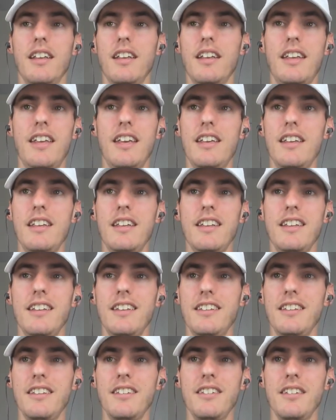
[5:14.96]
he
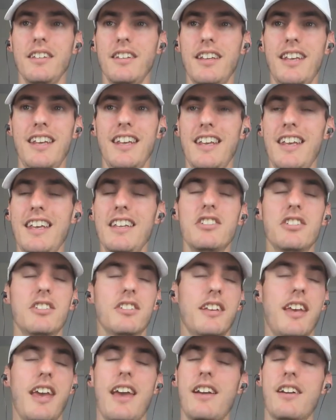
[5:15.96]

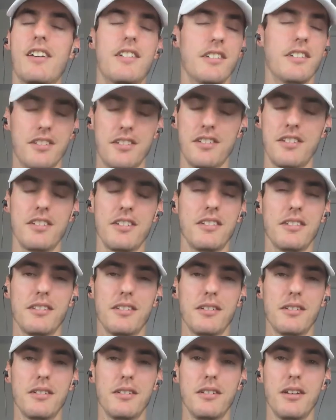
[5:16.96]
just cares
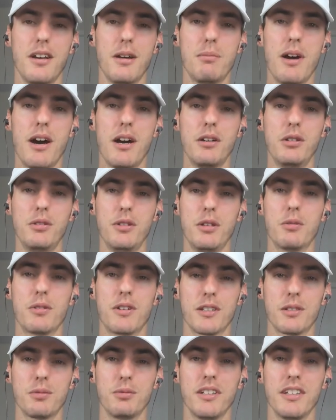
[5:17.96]
about who he
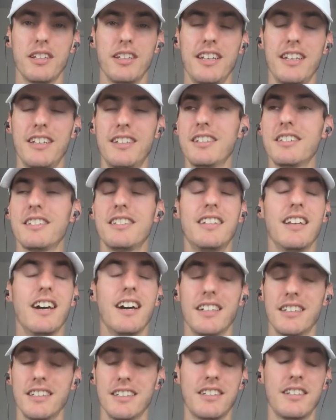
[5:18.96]
works with. He just
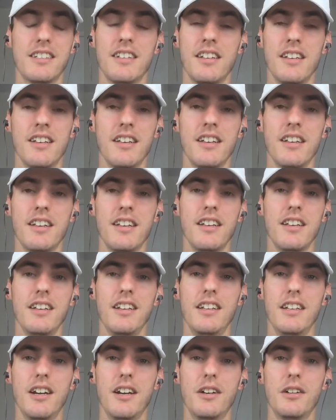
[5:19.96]
does.
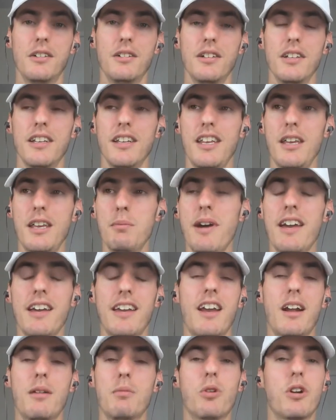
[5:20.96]
He might
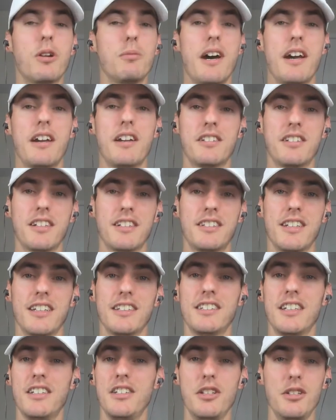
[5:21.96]
care more about your
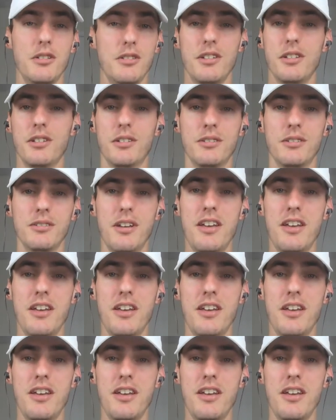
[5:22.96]
success than you do,